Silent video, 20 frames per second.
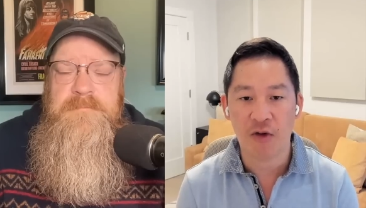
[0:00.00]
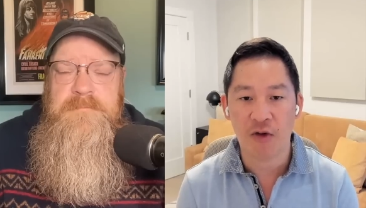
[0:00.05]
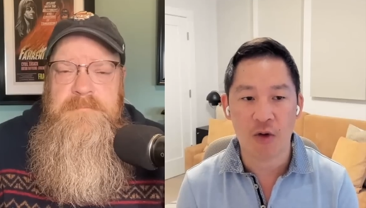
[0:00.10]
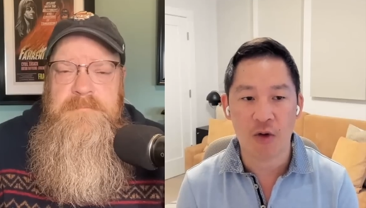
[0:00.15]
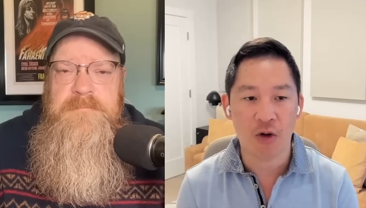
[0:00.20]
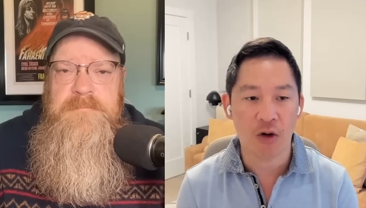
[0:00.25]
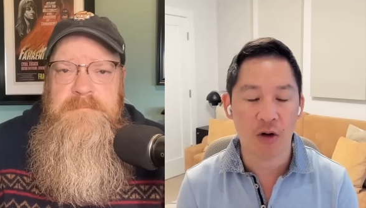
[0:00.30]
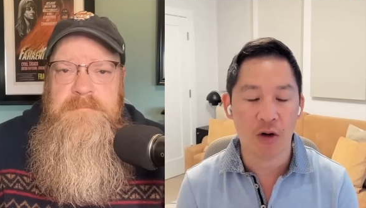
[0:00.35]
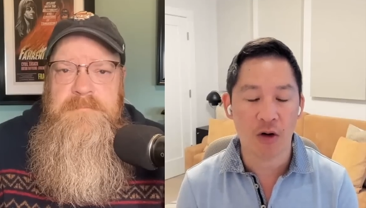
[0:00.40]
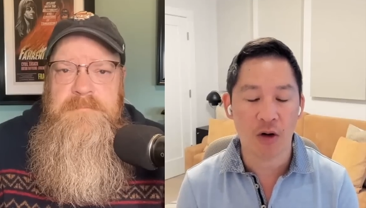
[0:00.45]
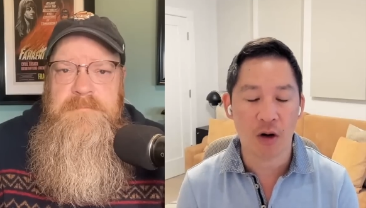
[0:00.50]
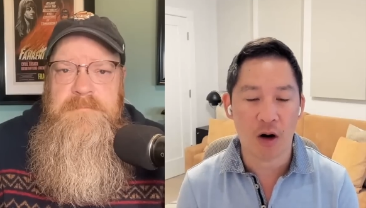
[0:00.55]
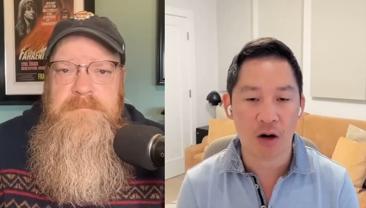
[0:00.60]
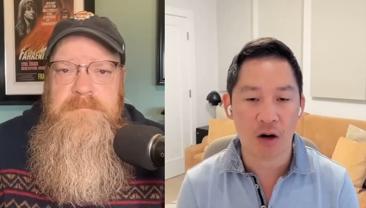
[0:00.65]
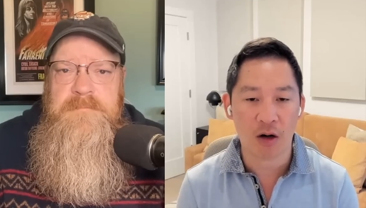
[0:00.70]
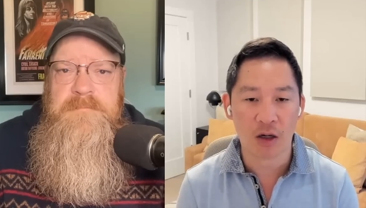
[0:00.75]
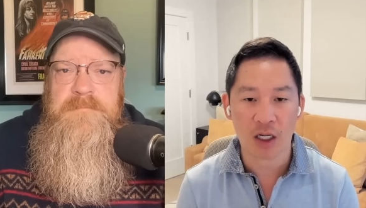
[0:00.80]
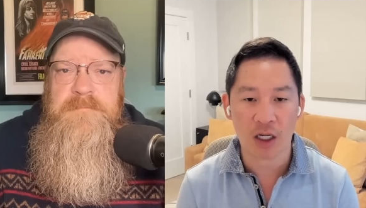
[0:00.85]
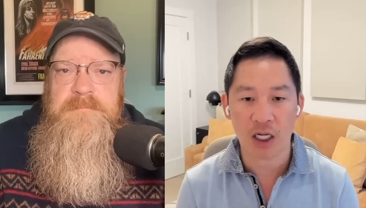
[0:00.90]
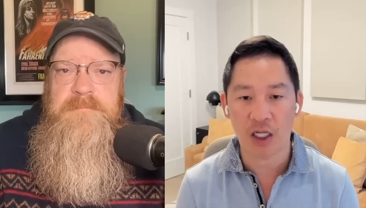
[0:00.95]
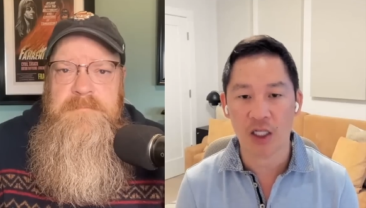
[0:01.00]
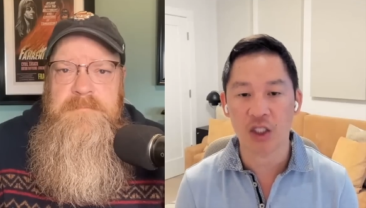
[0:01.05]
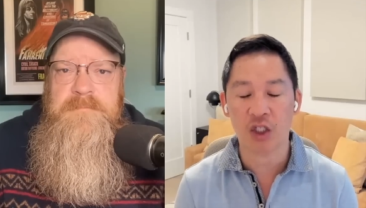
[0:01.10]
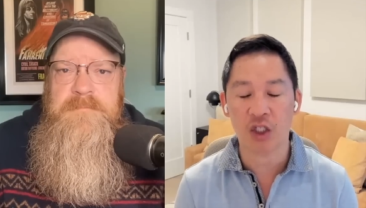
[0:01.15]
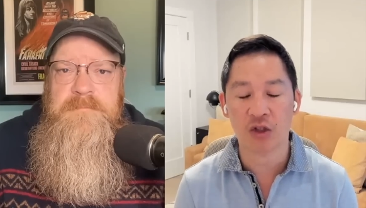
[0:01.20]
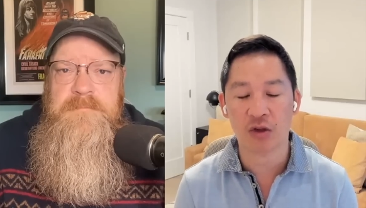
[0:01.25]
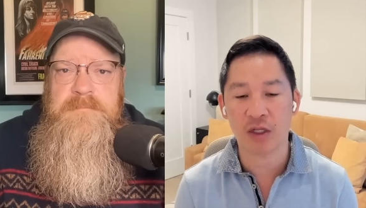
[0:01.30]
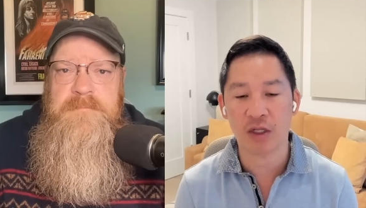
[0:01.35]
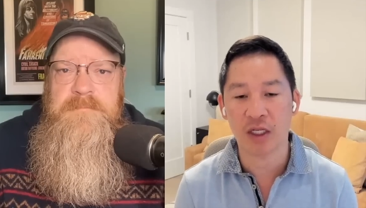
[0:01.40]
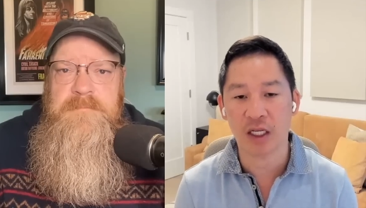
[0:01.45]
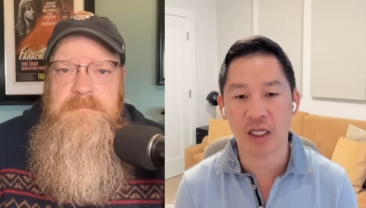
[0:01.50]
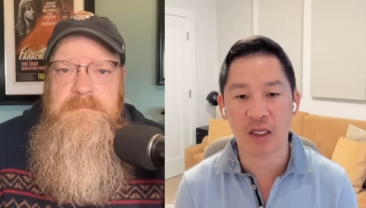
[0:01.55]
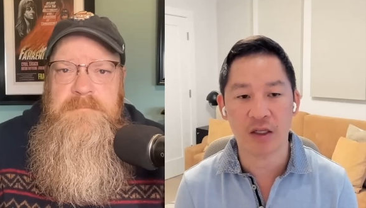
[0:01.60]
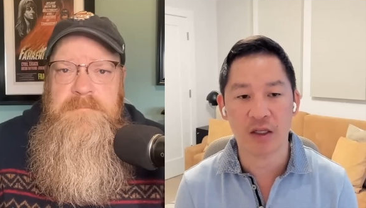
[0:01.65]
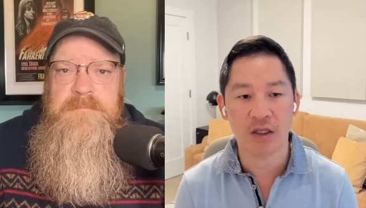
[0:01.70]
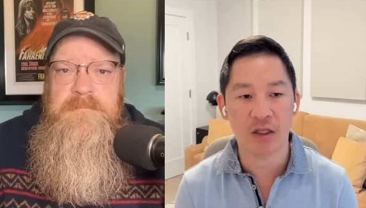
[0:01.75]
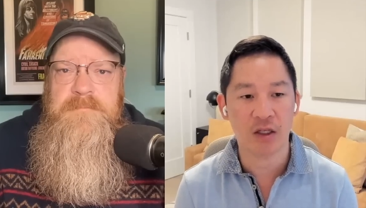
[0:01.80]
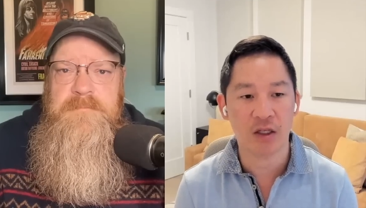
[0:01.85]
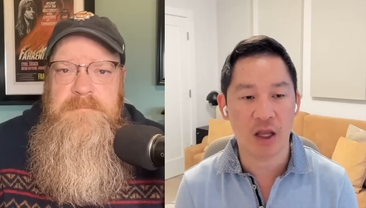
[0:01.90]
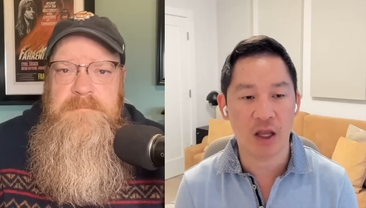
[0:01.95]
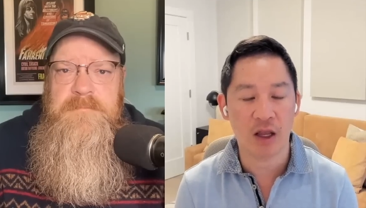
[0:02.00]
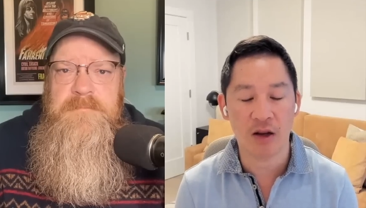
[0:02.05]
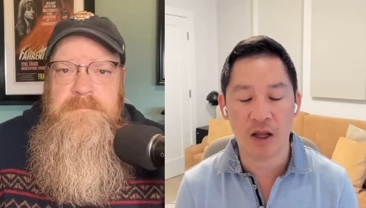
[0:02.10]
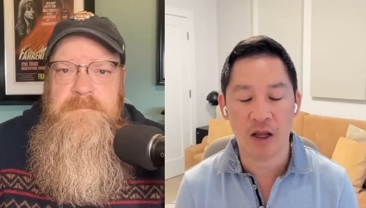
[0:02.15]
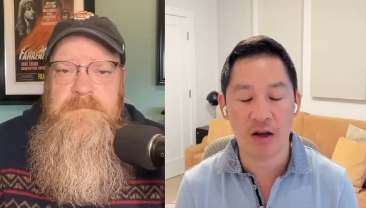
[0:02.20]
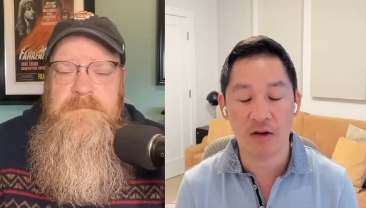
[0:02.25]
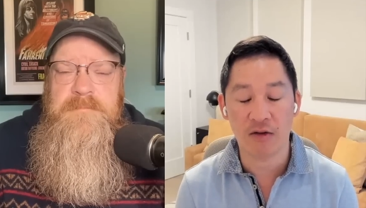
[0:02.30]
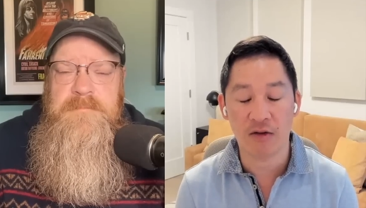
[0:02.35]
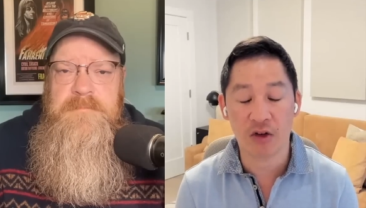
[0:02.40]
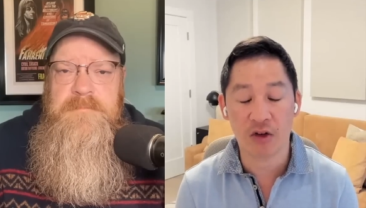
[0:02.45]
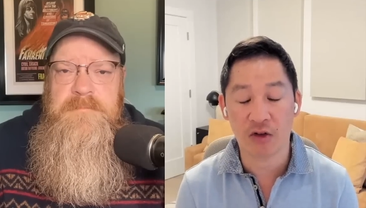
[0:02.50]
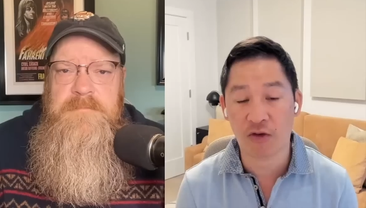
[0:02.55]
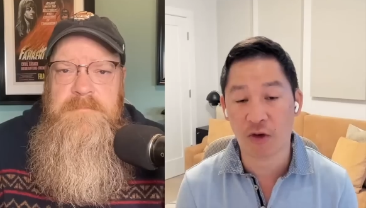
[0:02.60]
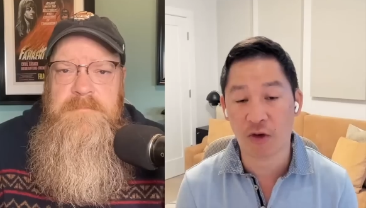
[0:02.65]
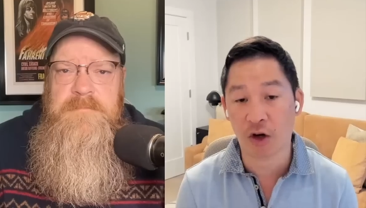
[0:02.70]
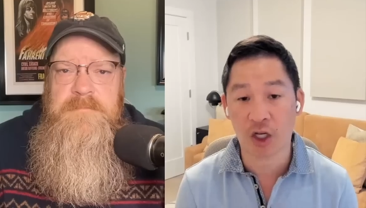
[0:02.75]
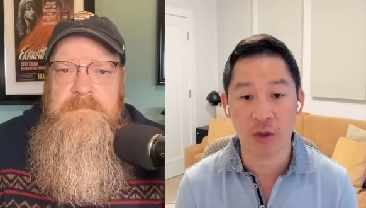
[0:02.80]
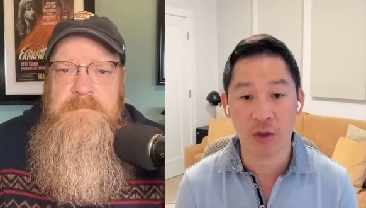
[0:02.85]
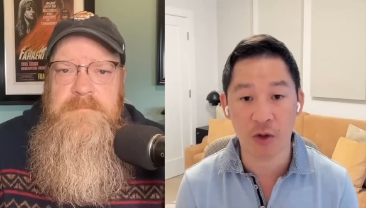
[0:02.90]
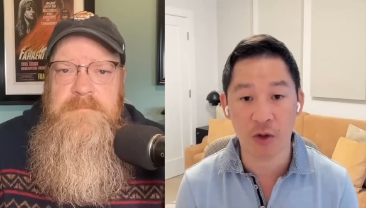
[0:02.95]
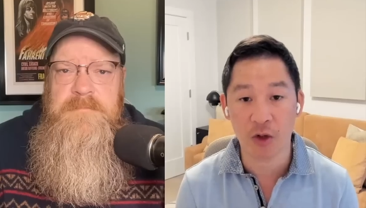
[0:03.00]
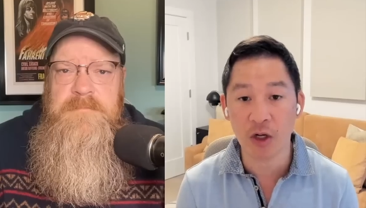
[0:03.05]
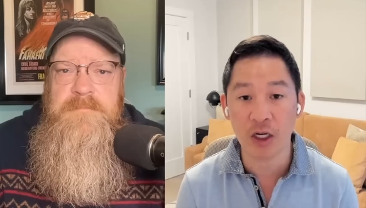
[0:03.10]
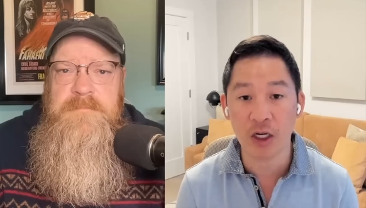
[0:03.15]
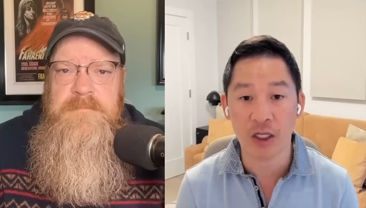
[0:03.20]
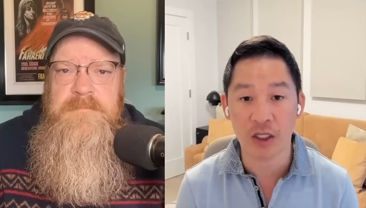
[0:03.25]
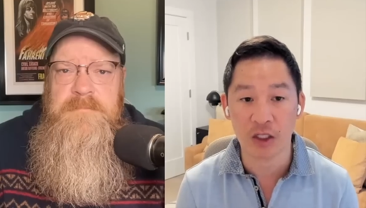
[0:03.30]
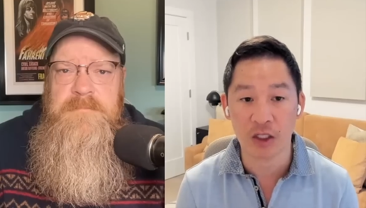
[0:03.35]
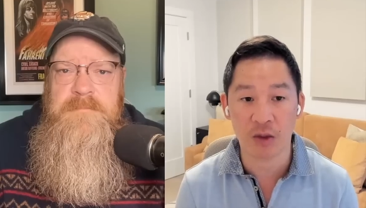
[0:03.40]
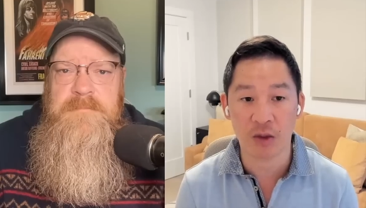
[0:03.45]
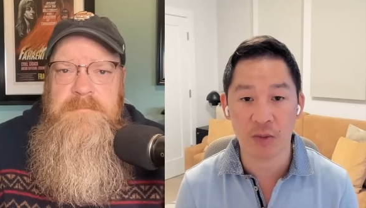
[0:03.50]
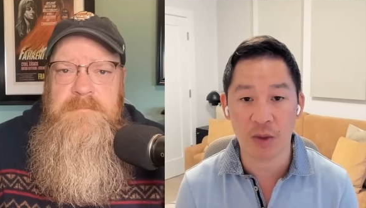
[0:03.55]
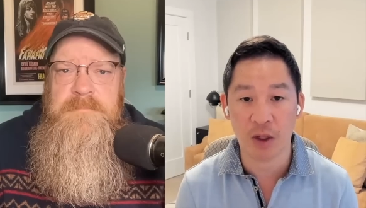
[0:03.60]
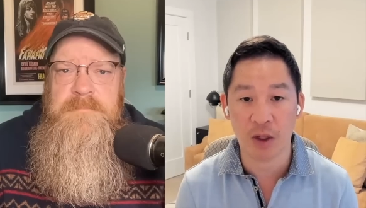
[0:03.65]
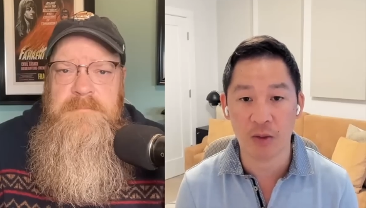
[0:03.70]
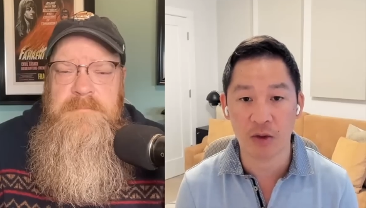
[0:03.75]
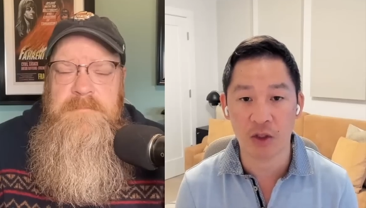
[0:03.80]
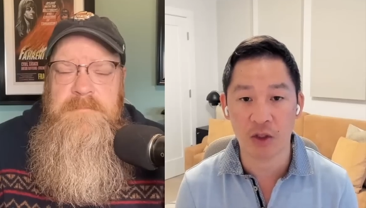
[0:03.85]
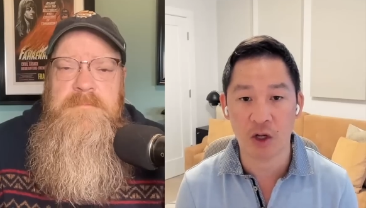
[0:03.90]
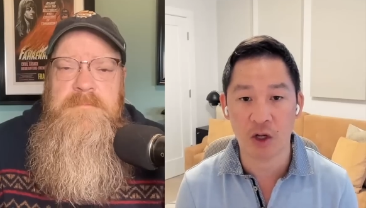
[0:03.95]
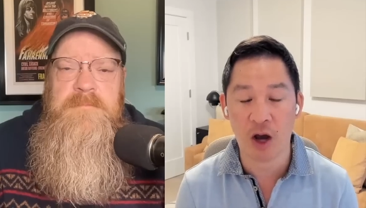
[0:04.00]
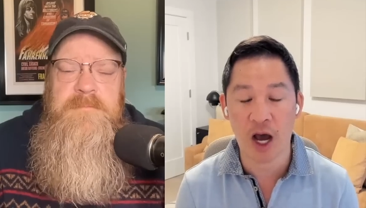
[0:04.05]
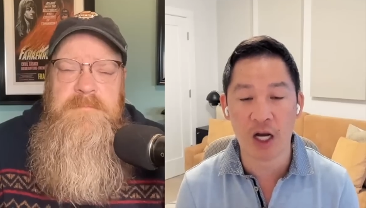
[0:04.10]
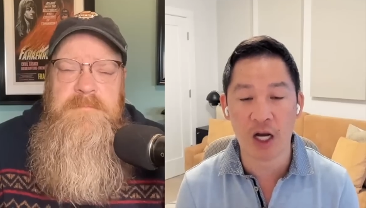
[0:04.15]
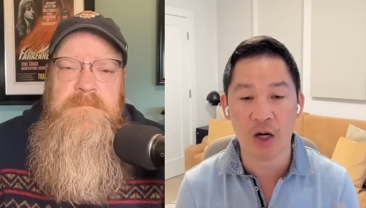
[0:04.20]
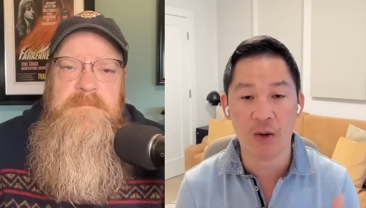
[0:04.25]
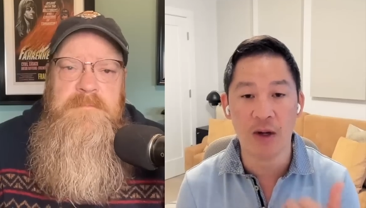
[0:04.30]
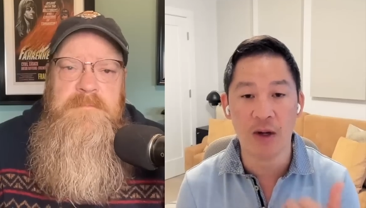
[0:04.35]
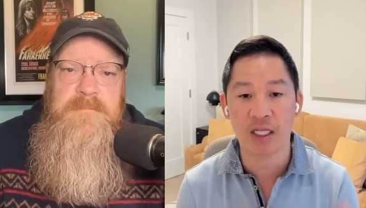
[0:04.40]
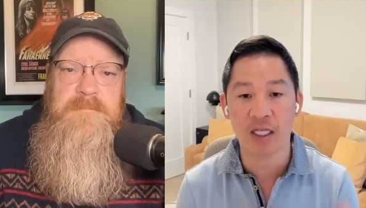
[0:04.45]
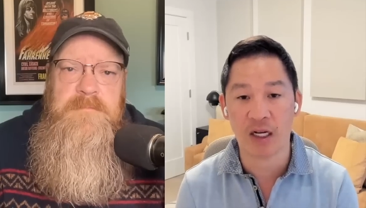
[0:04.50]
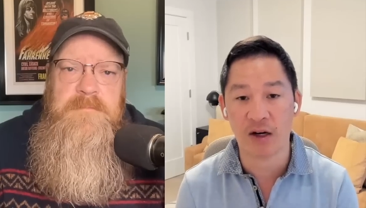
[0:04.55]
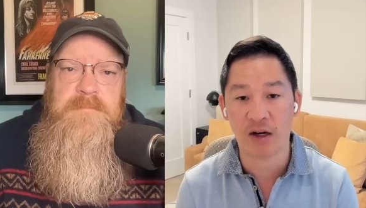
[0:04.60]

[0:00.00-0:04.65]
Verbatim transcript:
Speaker 1: for our country and, and just for our communities to be able to know how to